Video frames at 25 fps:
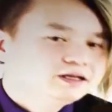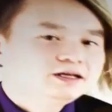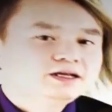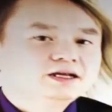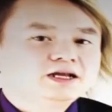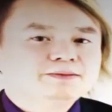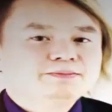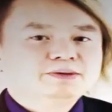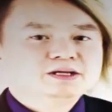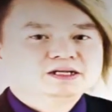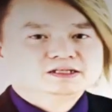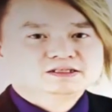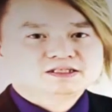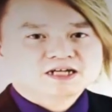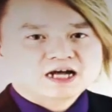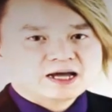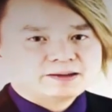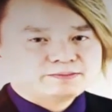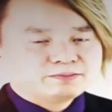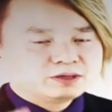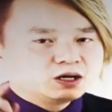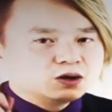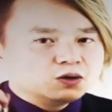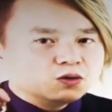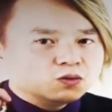limited
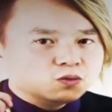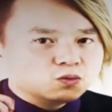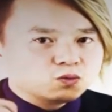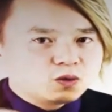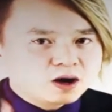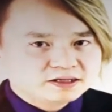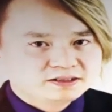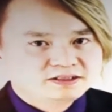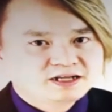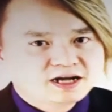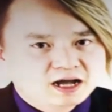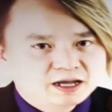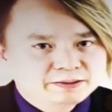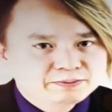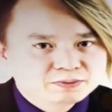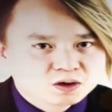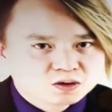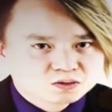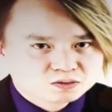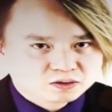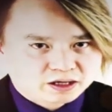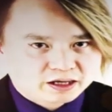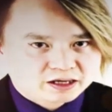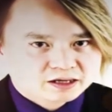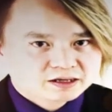time, one time
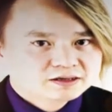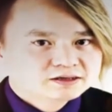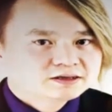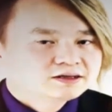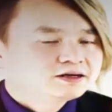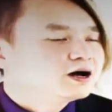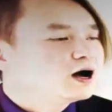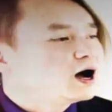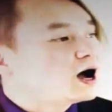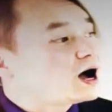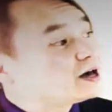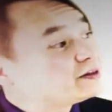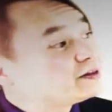only,